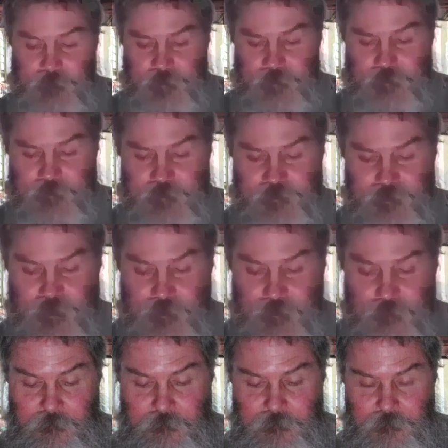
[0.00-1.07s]
Edom
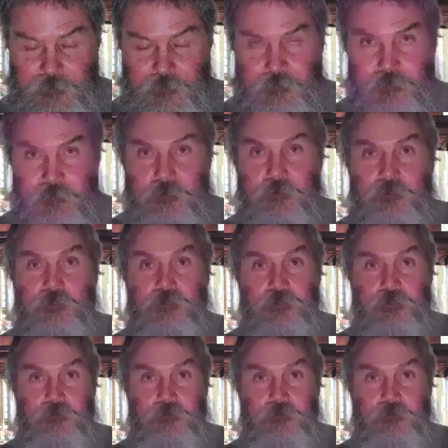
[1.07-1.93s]
and Esau,